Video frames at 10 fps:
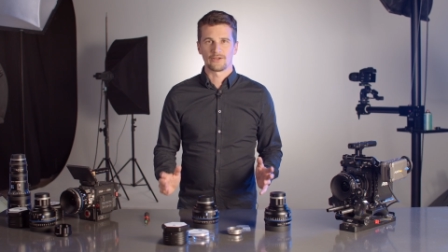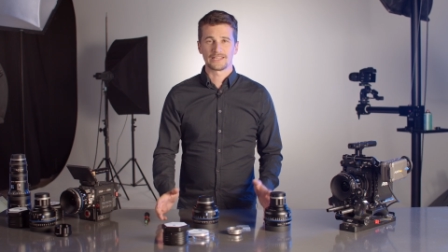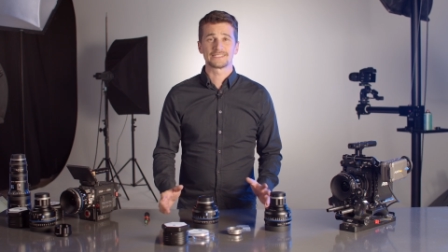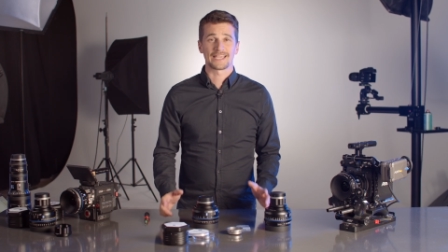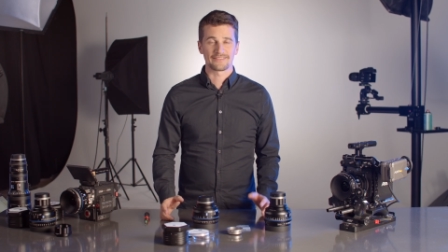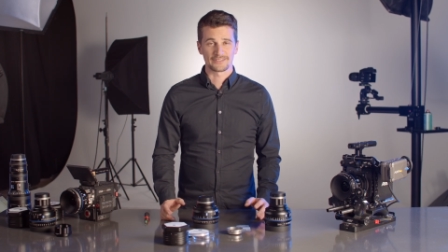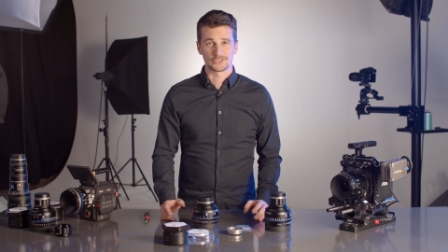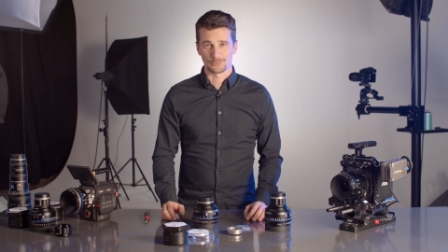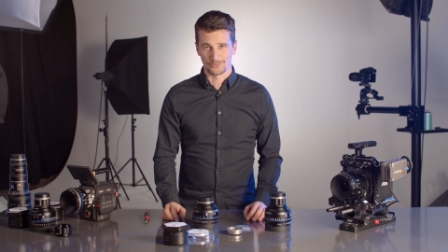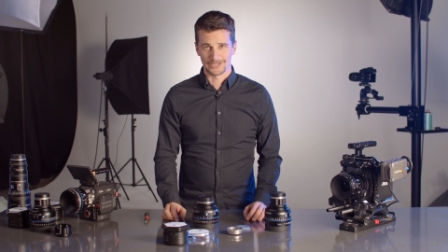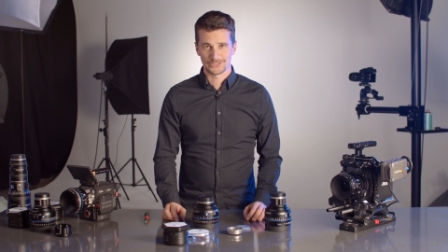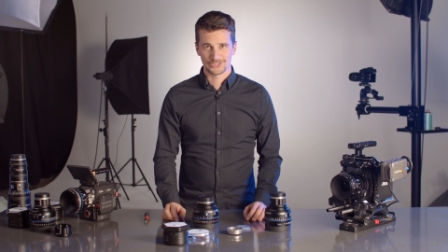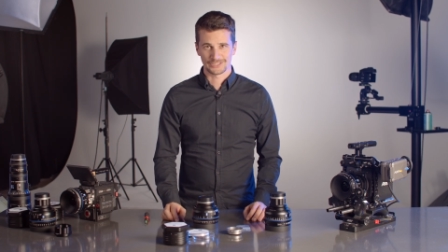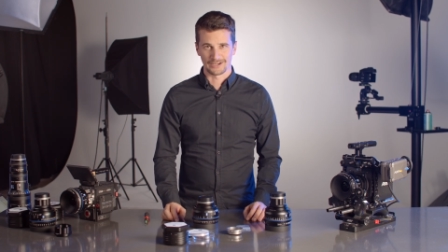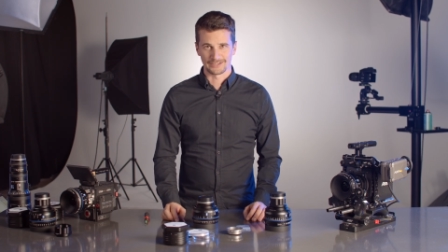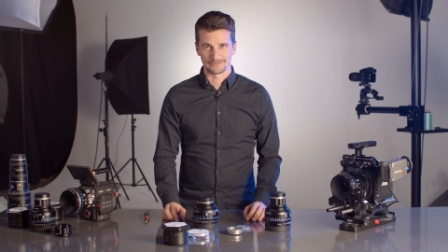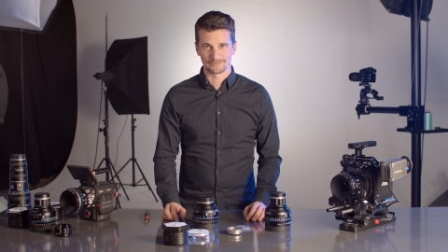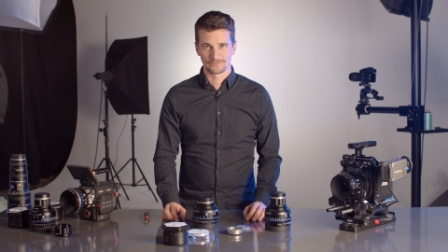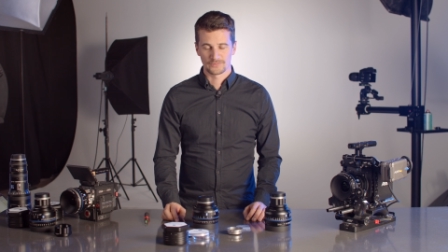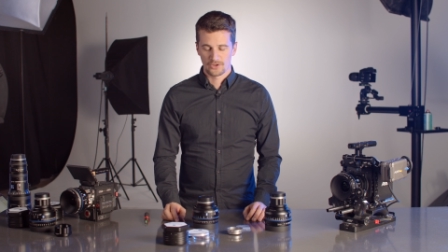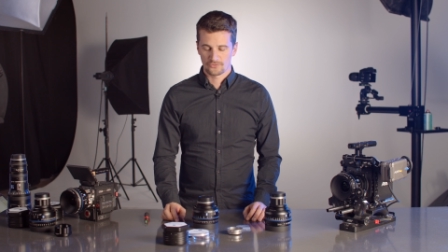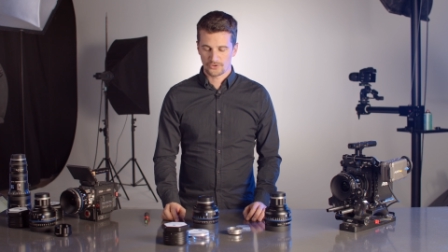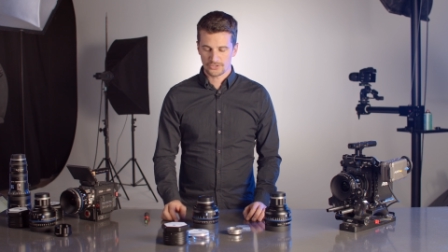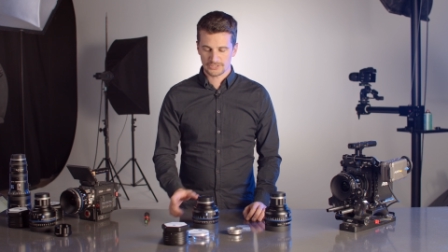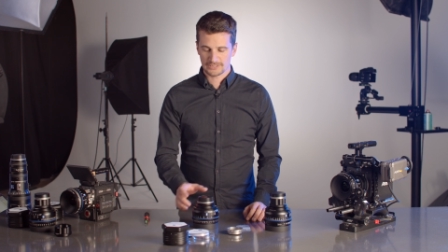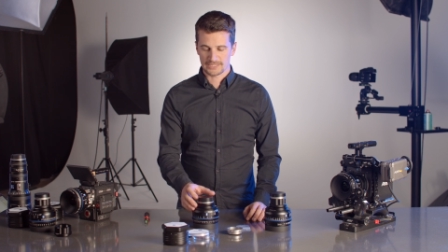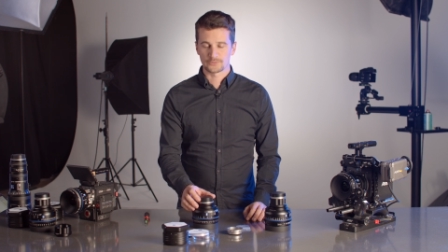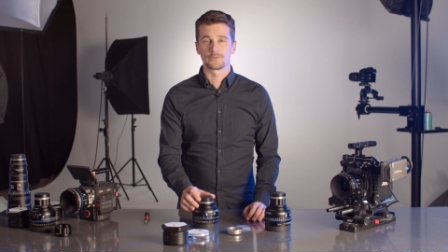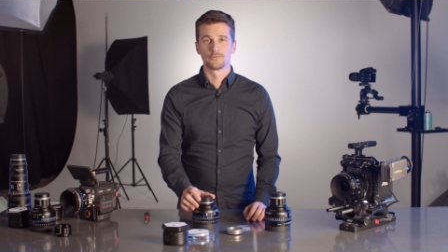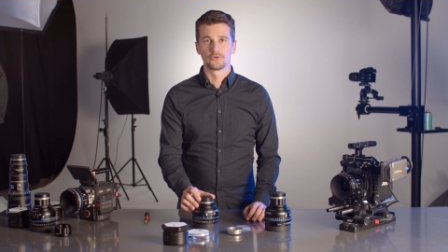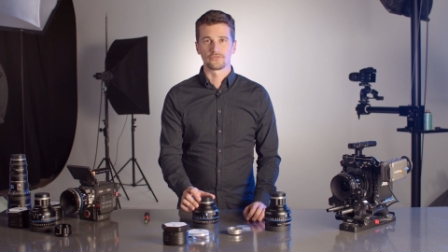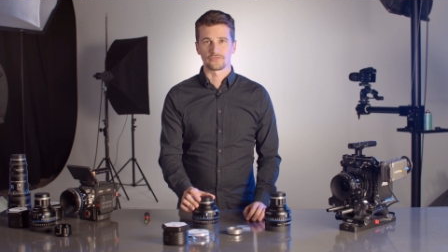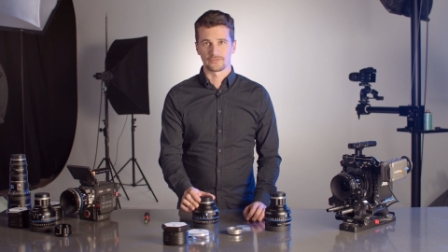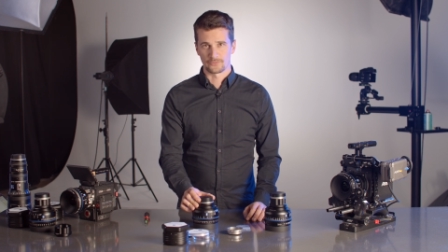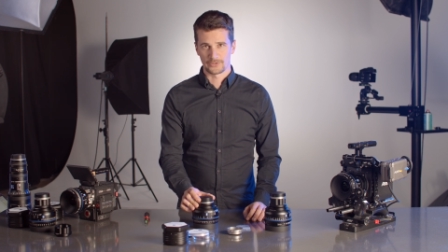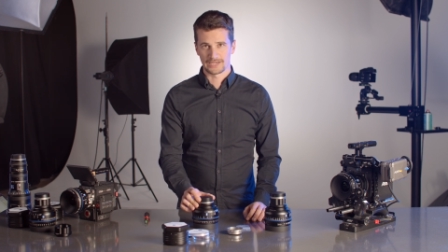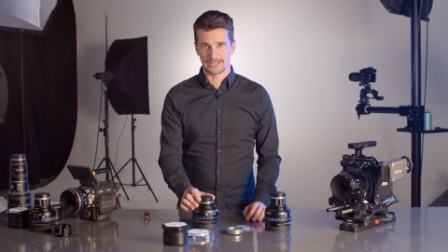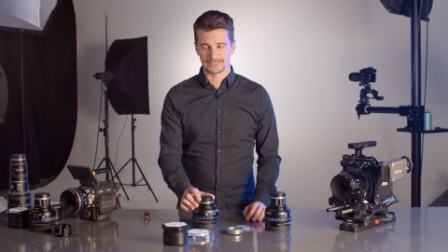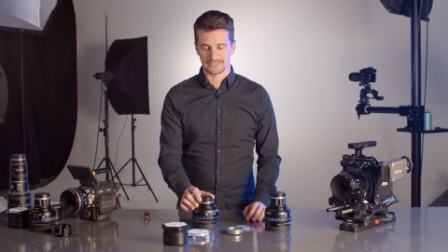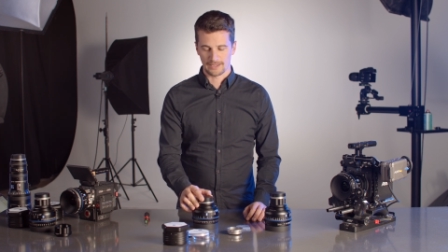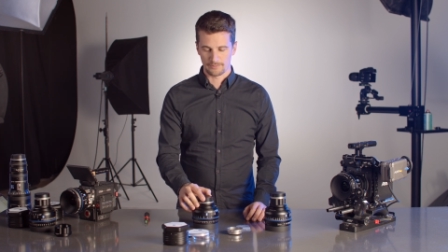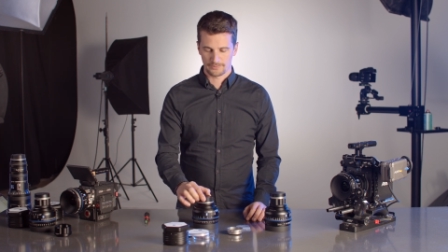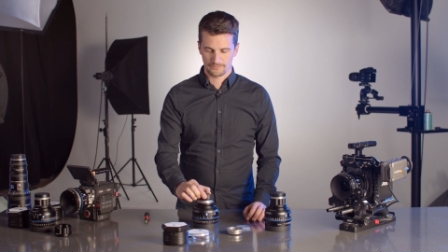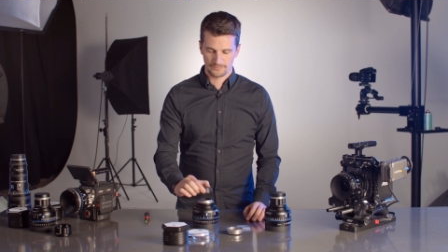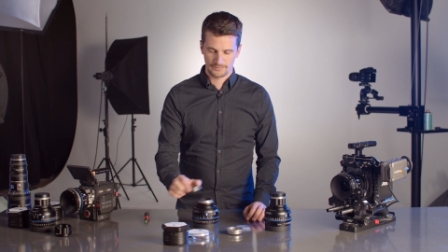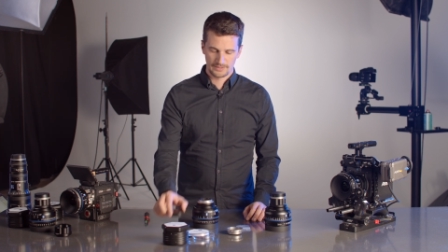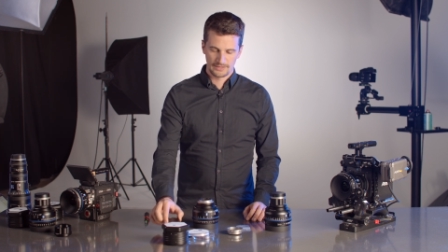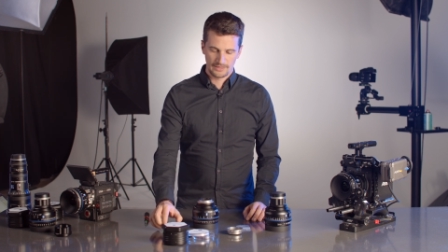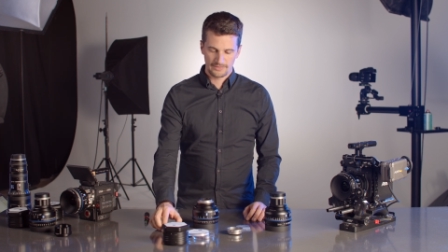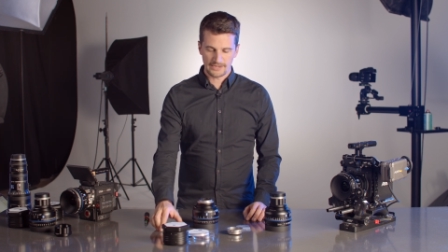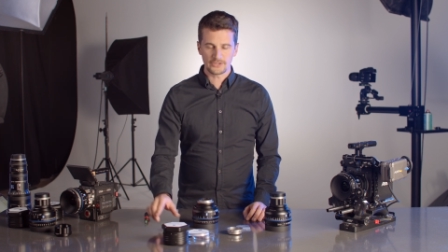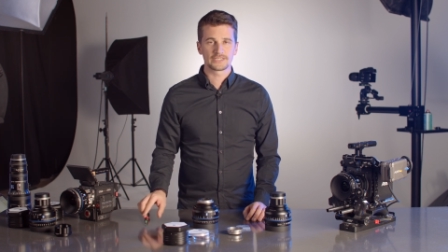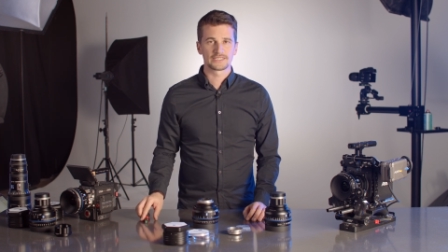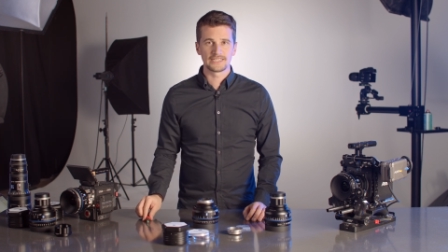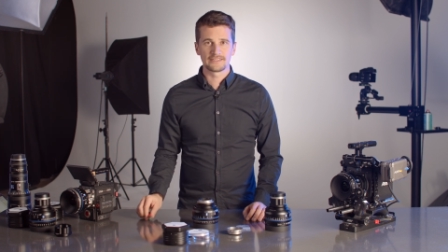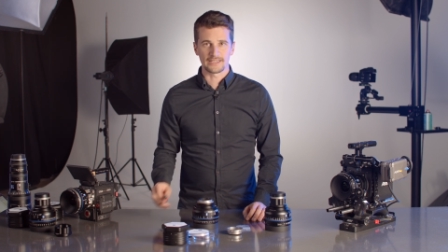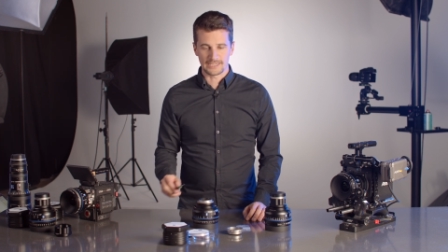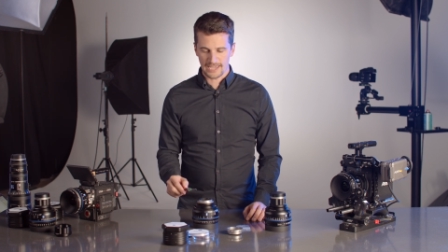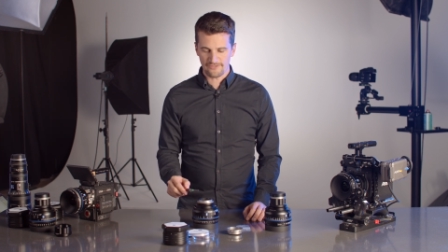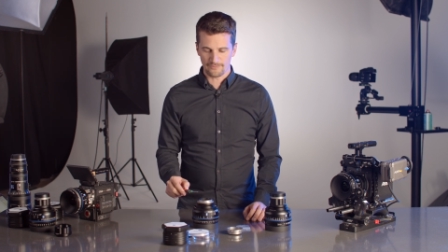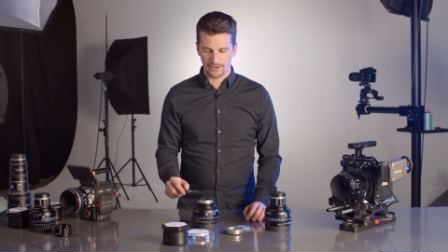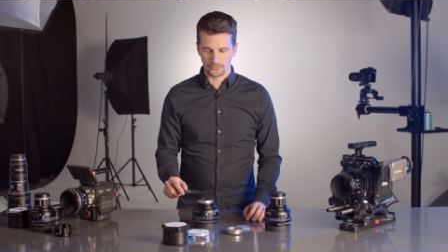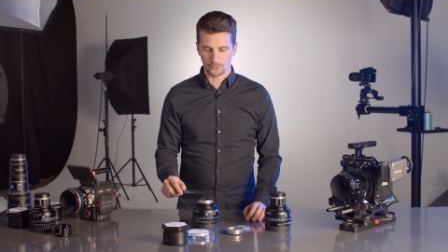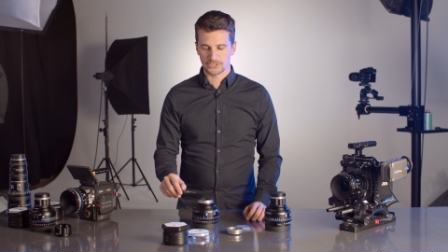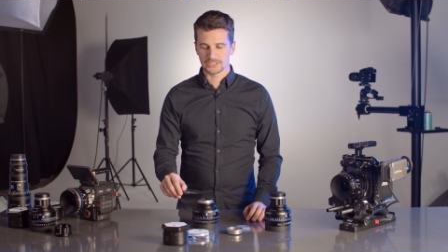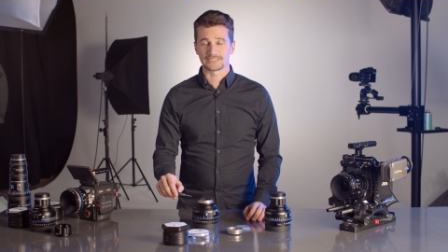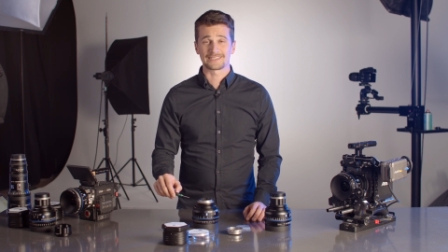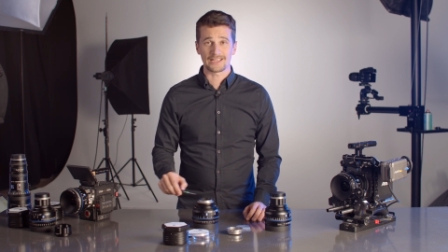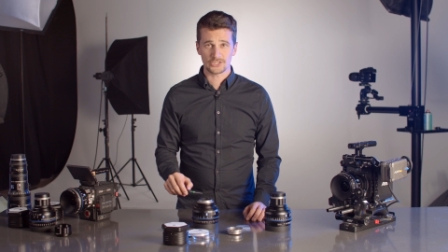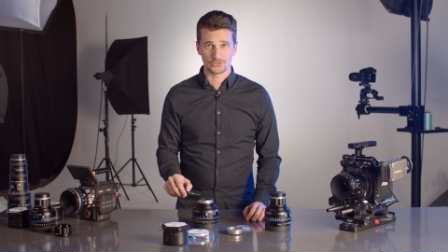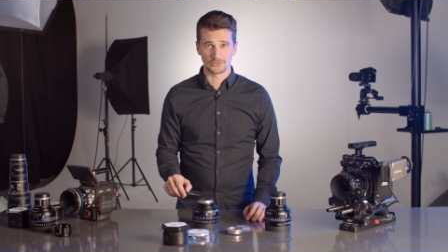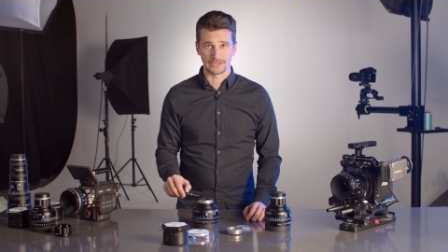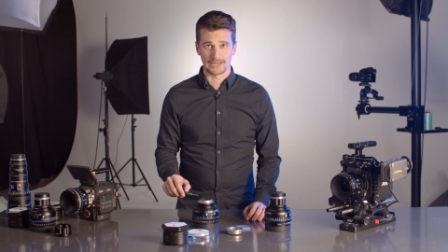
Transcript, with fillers: Now let's get this operation started. First, let's remove the rear lens cap. Then you can see the EF mount, which is attached to the